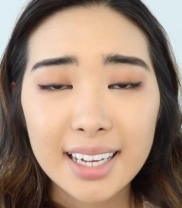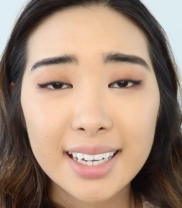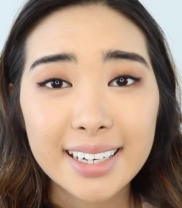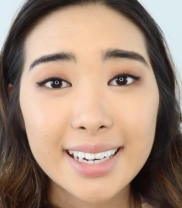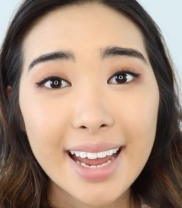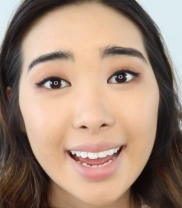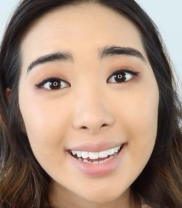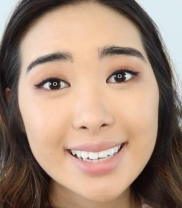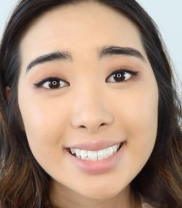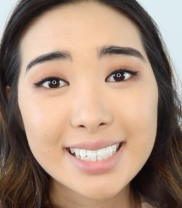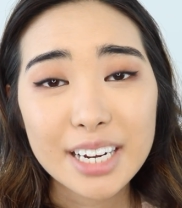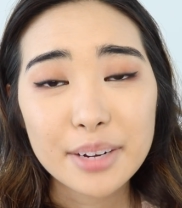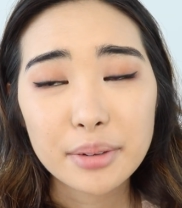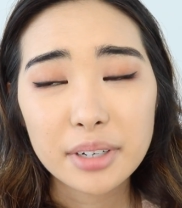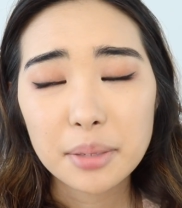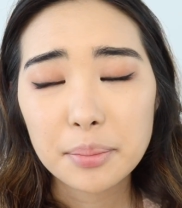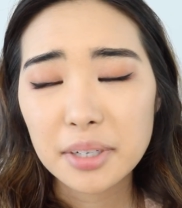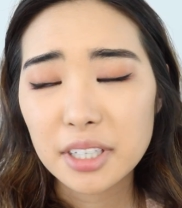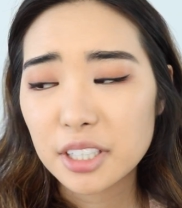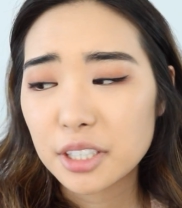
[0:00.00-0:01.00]
Next, I'm
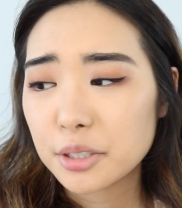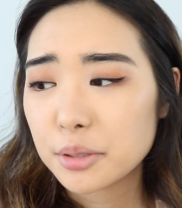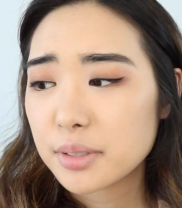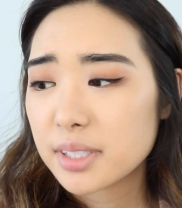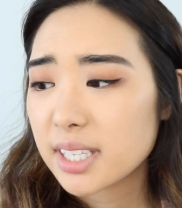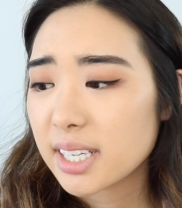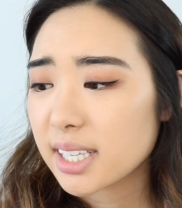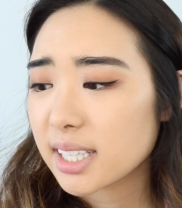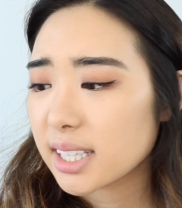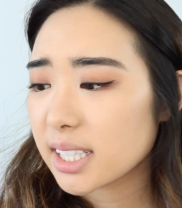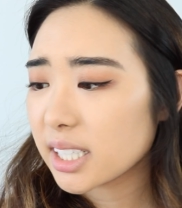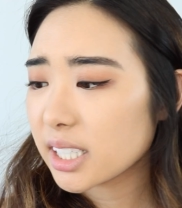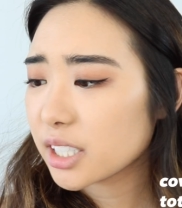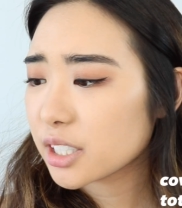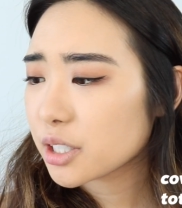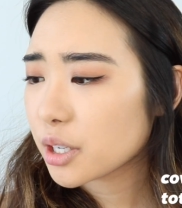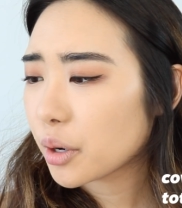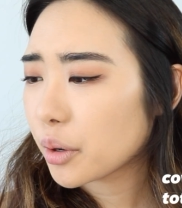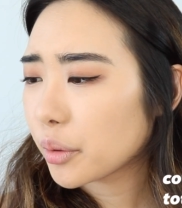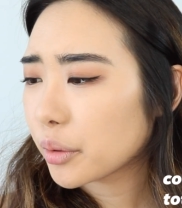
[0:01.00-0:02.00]
going to be using the
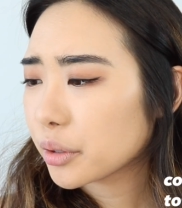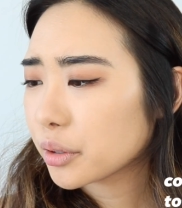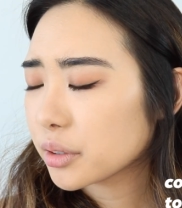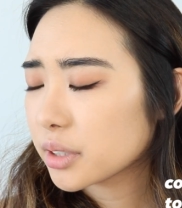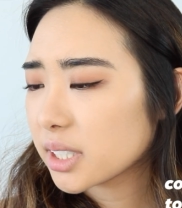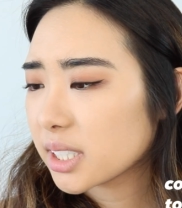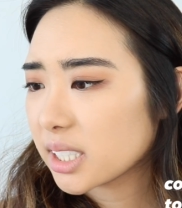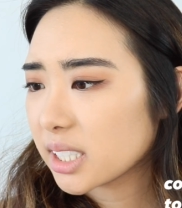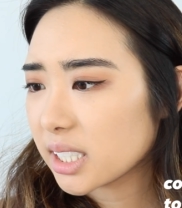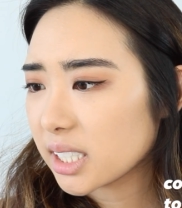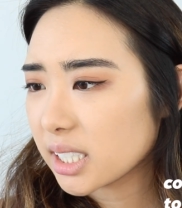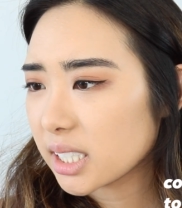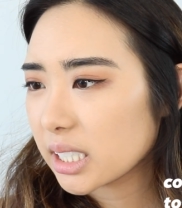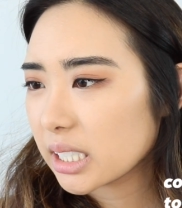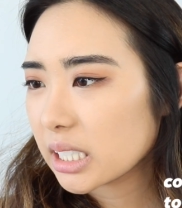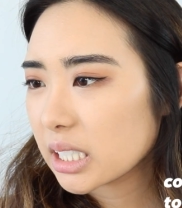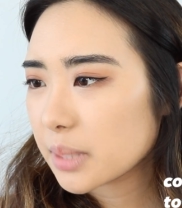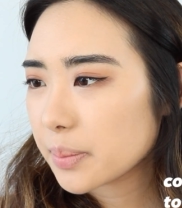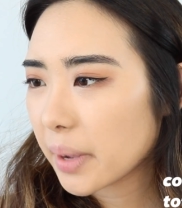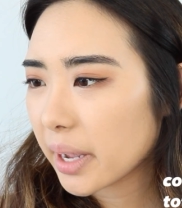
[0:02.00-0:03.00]
Total
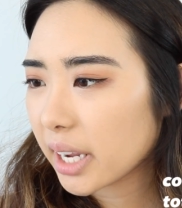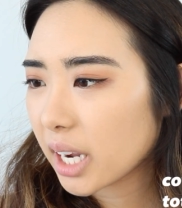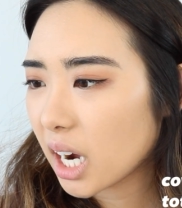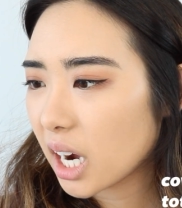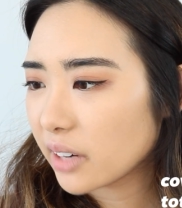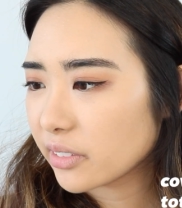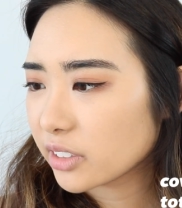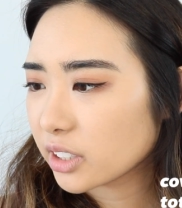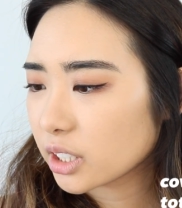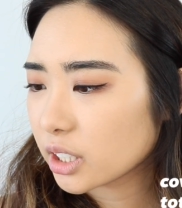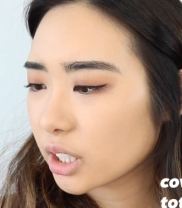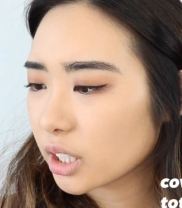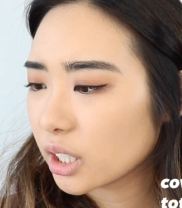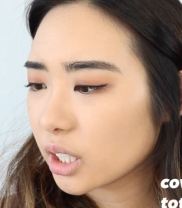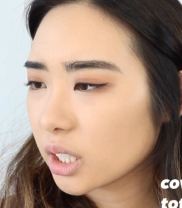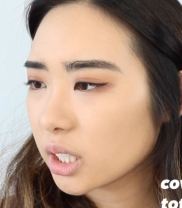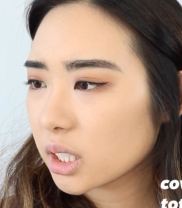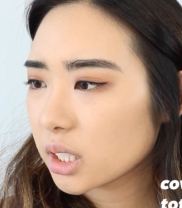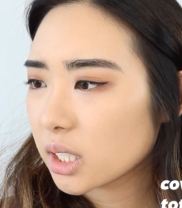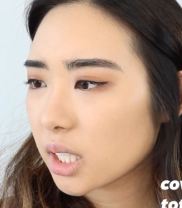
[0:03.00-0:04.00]
Tease by
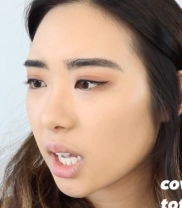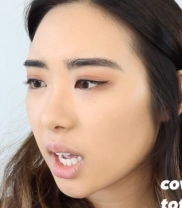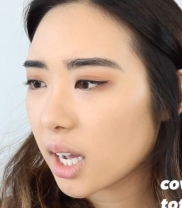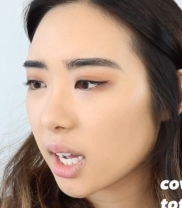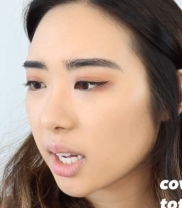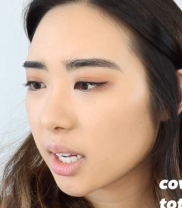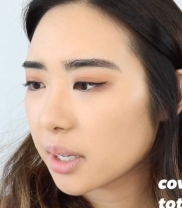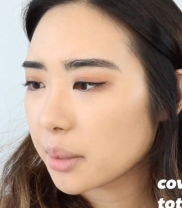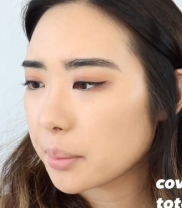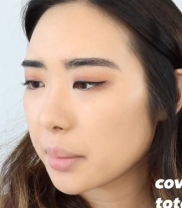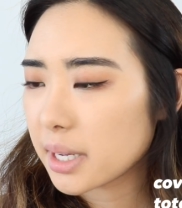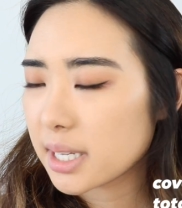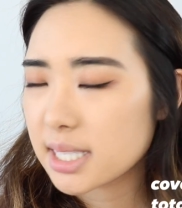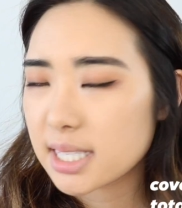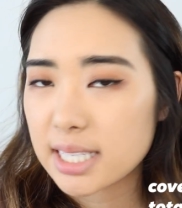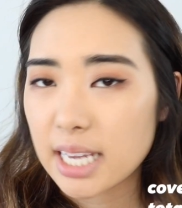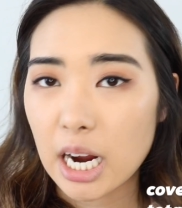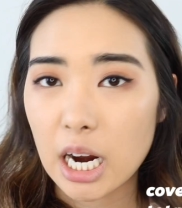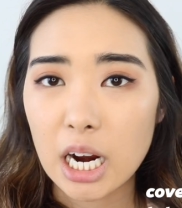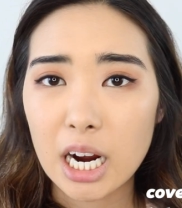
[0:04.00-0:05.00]
CoverGirl um,
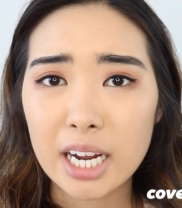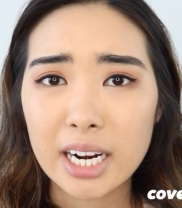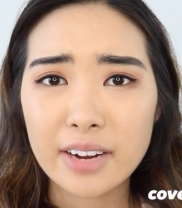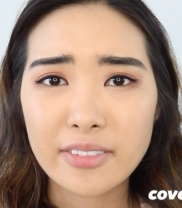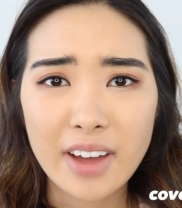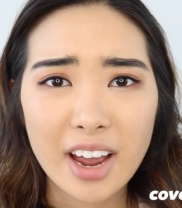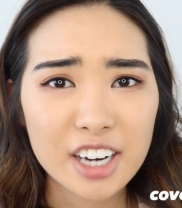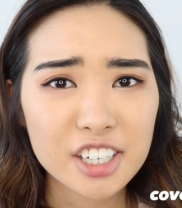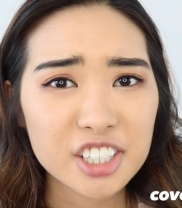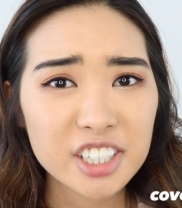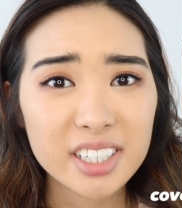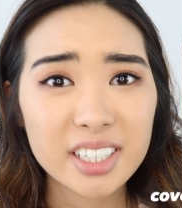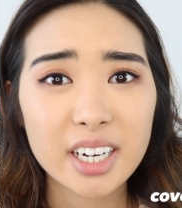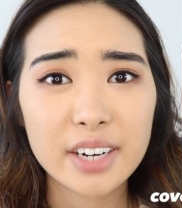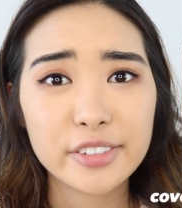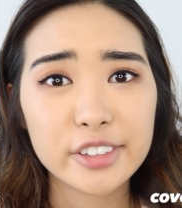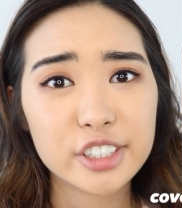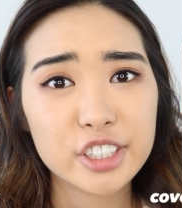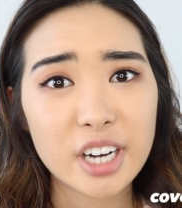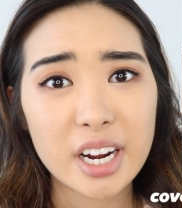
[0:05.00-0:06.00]
mascara, and I've actually
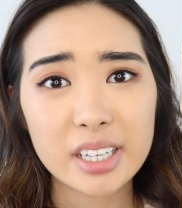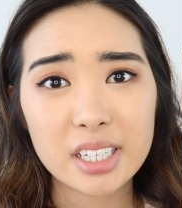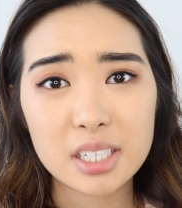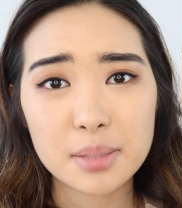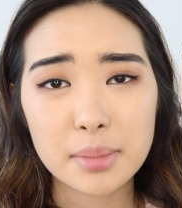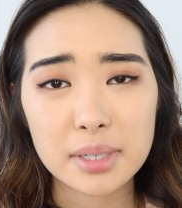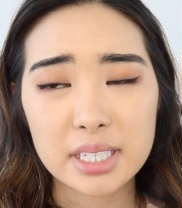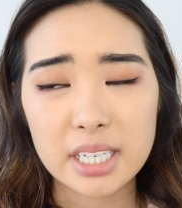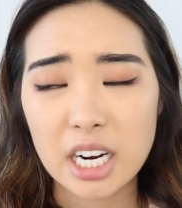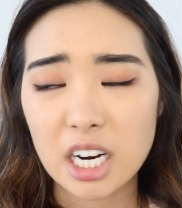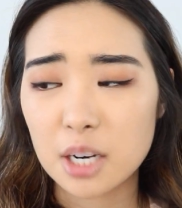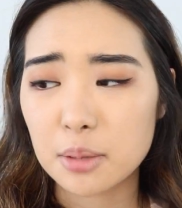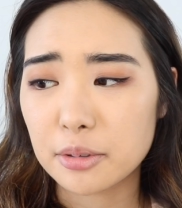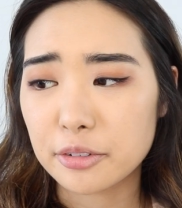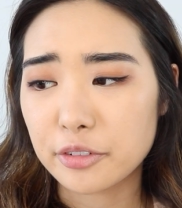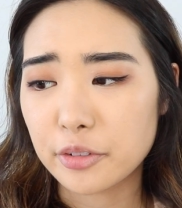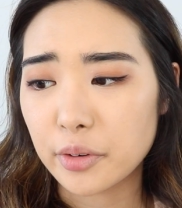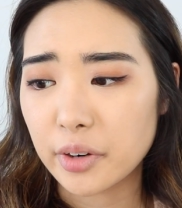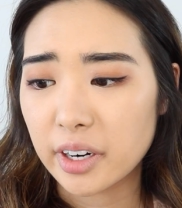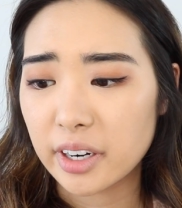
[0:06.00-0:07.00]
never tried this mascara
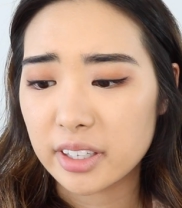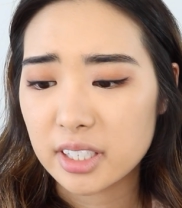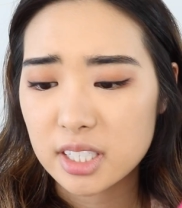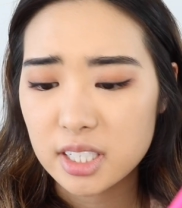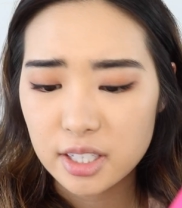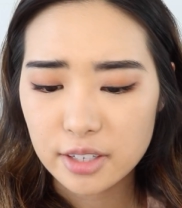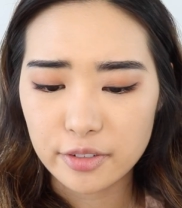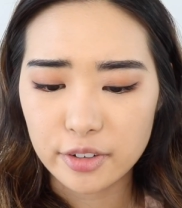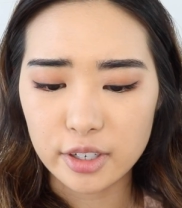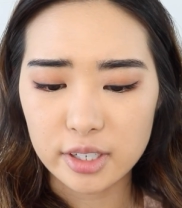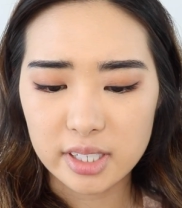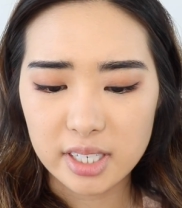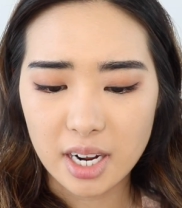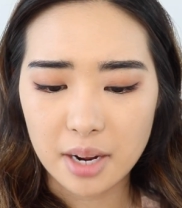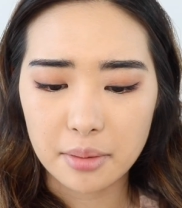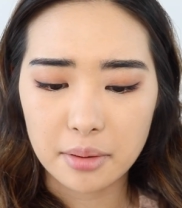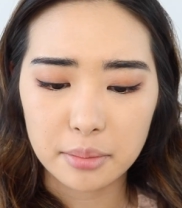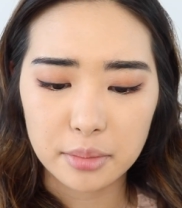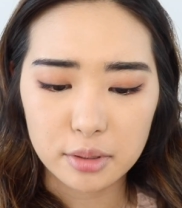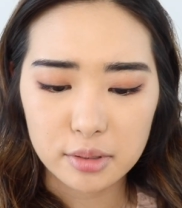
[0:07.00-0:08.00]
before. This is the first
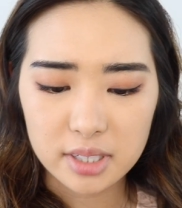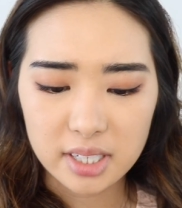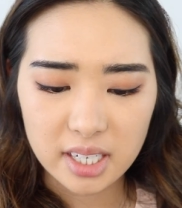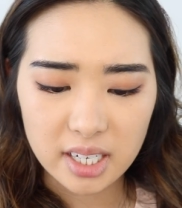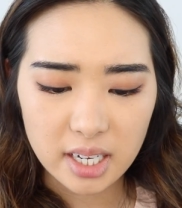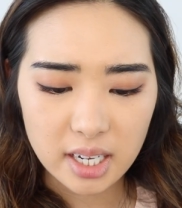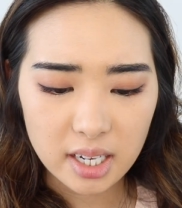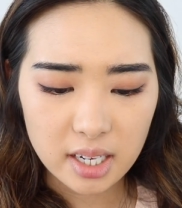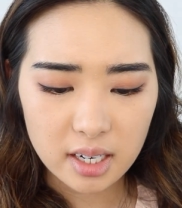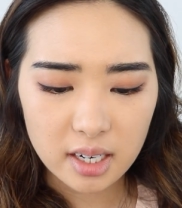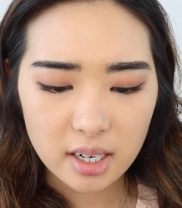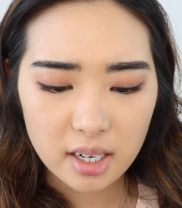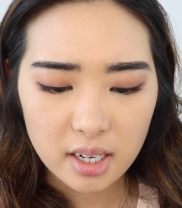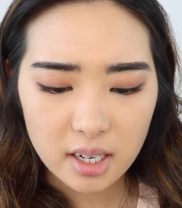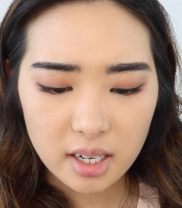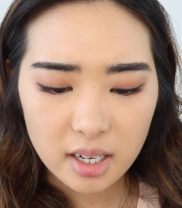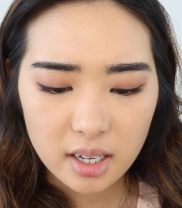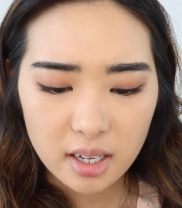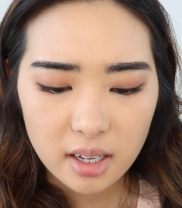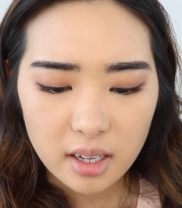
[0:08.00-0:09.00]
time I'm using it.
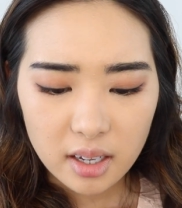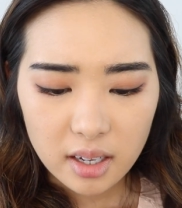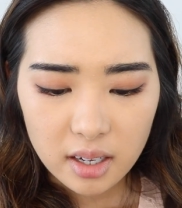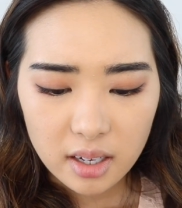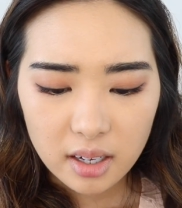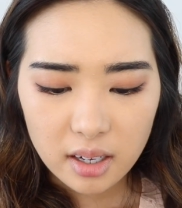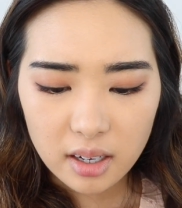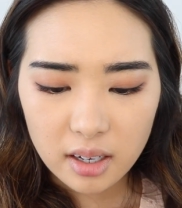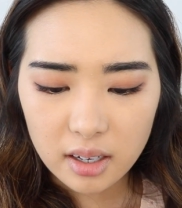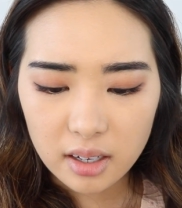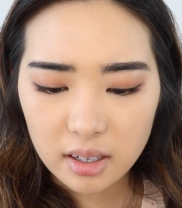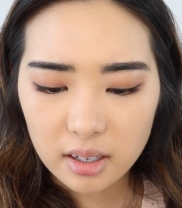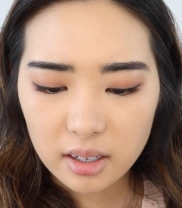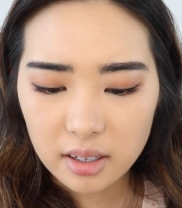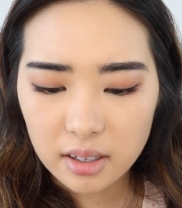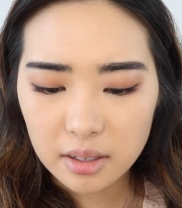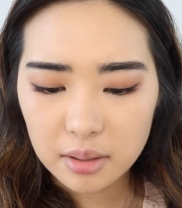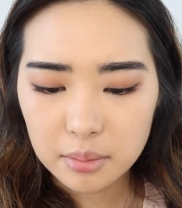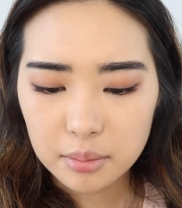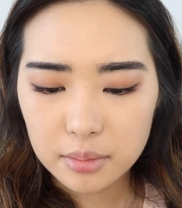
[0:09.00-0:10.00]

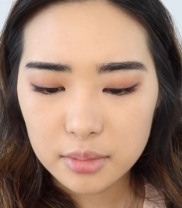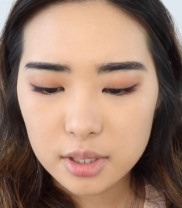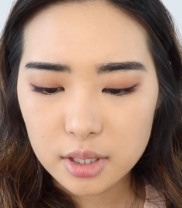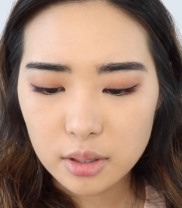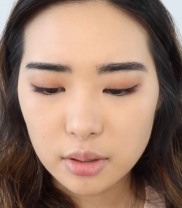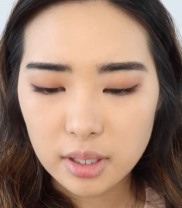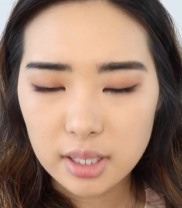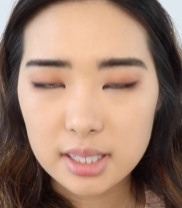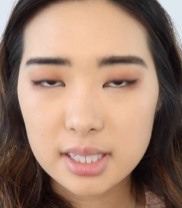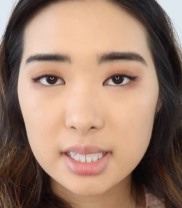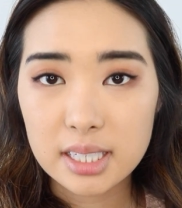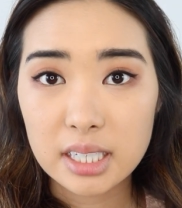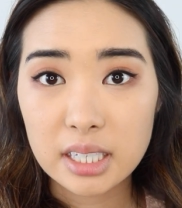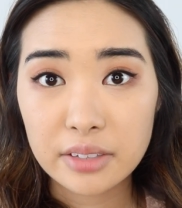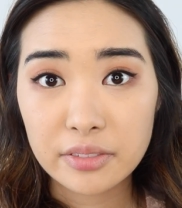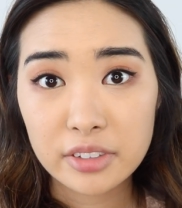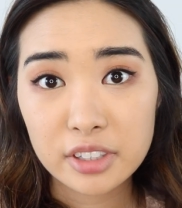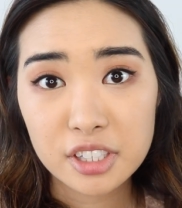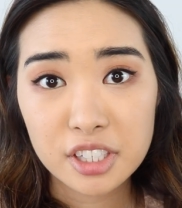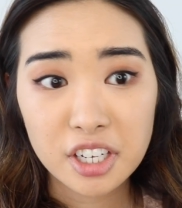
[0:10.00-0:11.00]
Um, so let's see
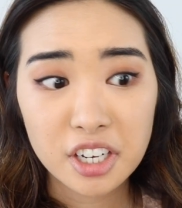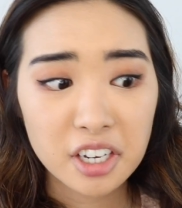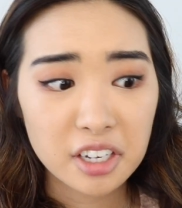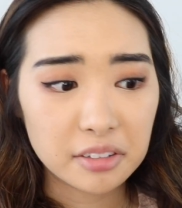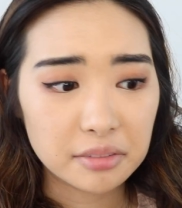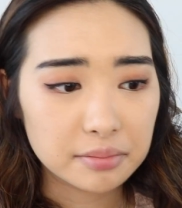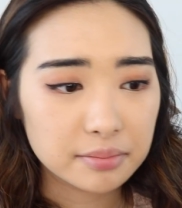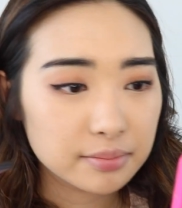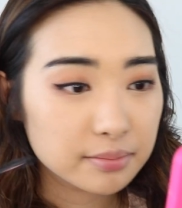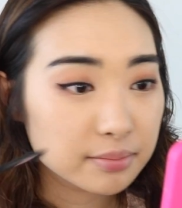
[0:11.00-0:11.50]
if it's good.